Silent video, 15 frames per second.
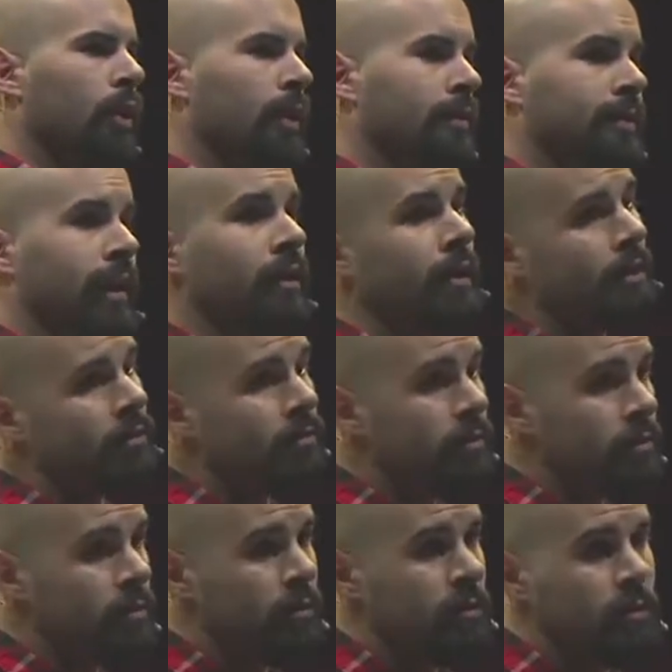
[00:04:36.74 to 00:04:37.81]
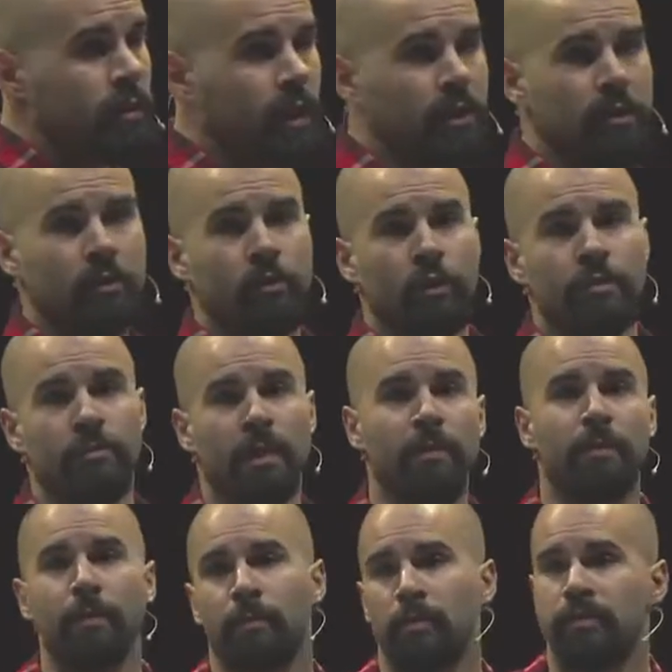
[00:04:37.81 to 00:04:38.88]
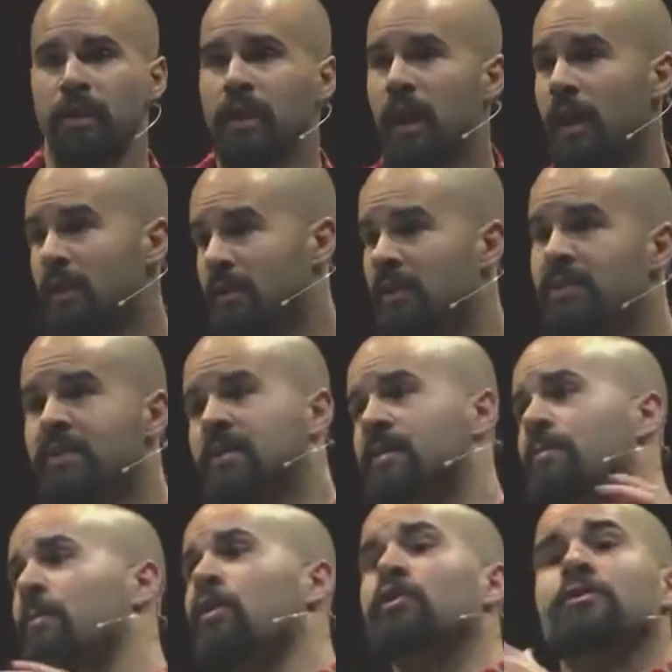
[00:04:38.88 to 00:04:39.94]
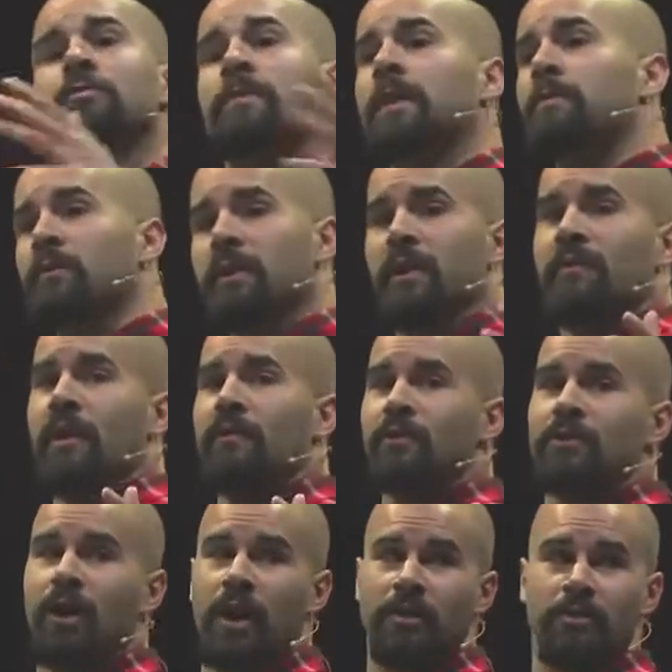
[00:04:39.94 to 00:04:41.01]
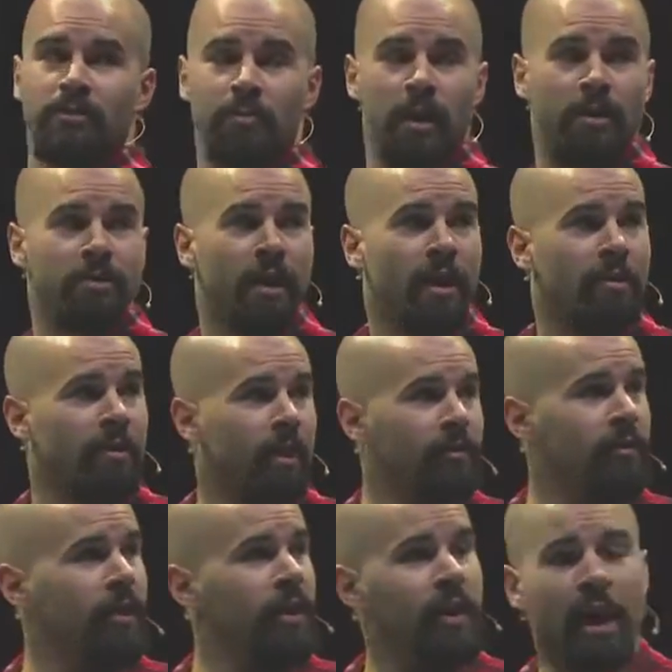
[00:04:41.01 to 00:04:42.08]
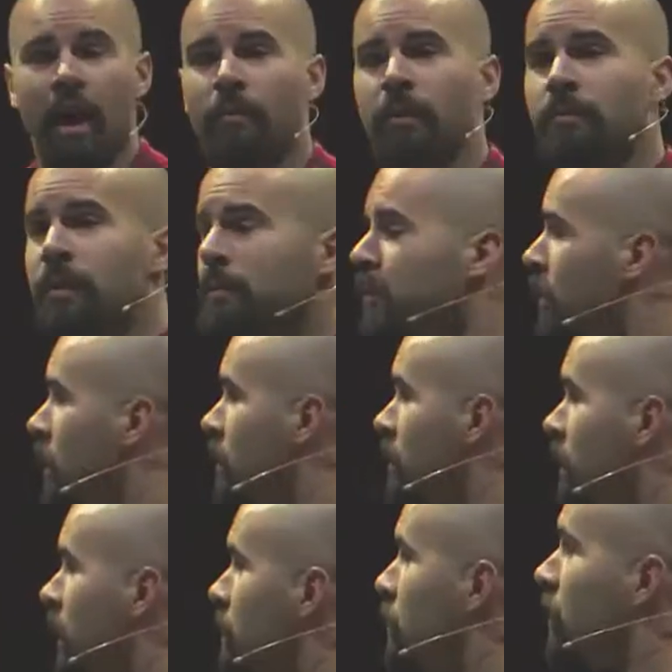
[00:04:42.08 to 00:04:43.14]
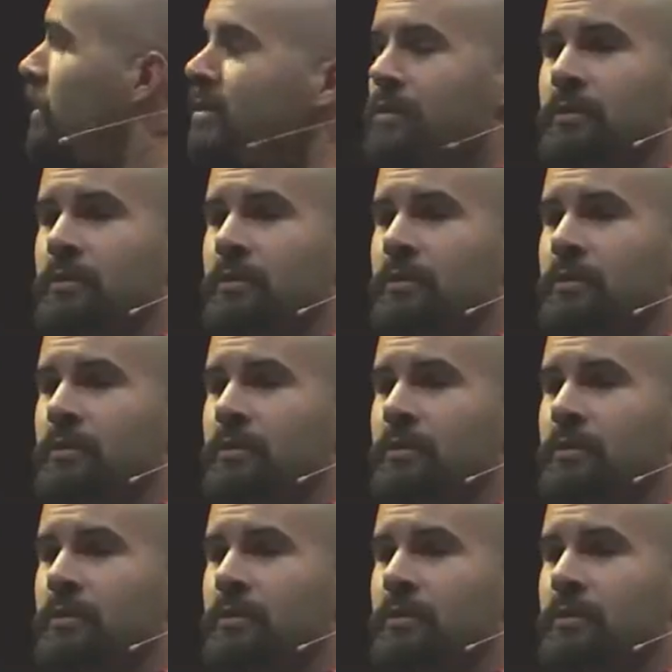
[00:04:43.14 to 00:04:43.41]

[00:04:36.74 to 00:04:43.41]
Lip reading: and tell it to as many people as I can. And this is the most people that I've ever talked to in my entire life. How many people are here tonight, Brent?